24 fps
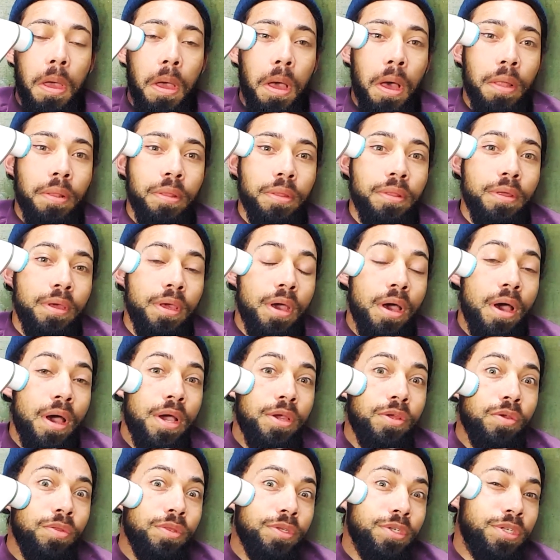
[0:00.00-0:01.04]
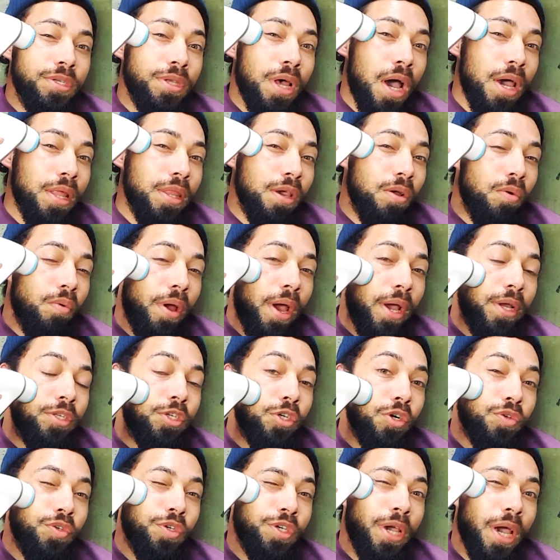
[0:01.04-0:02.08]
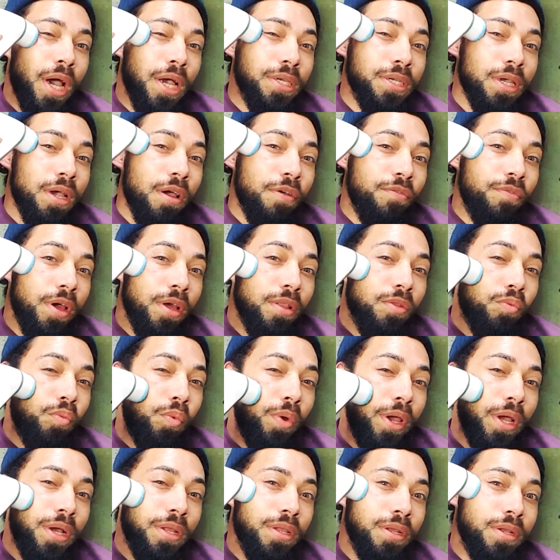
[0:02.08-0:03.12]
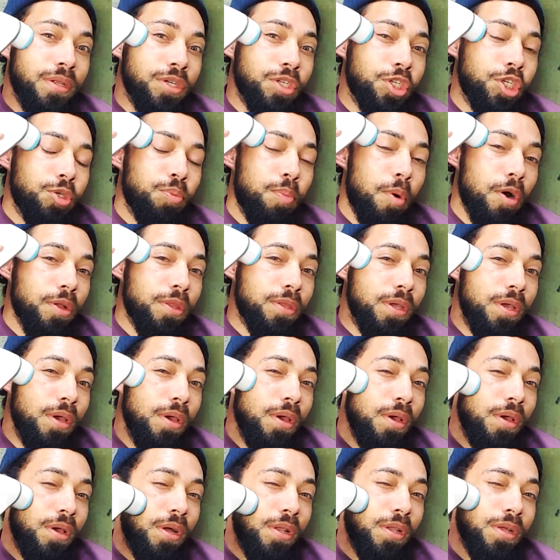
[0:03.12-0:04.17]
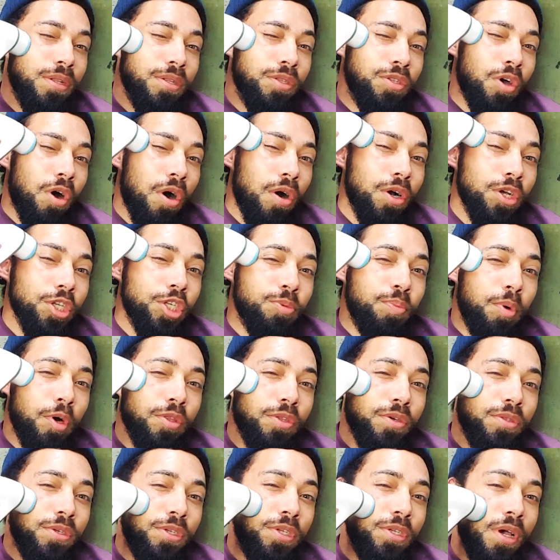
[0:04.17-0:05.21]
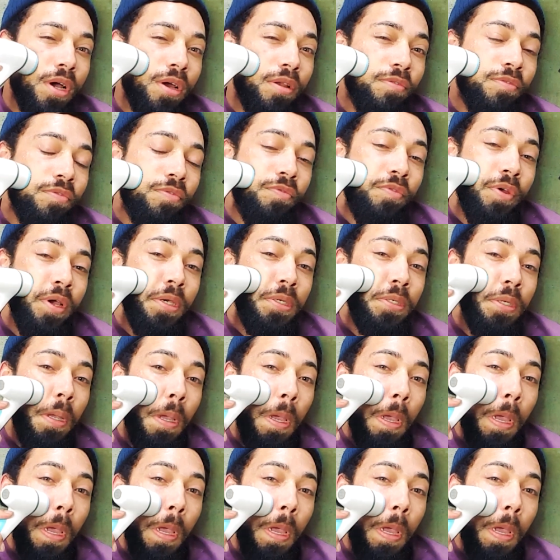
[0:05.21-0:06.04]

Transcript: under the eyes, on the side there where I told you guys I have that weird little spot, a little darker spot on the side of the face.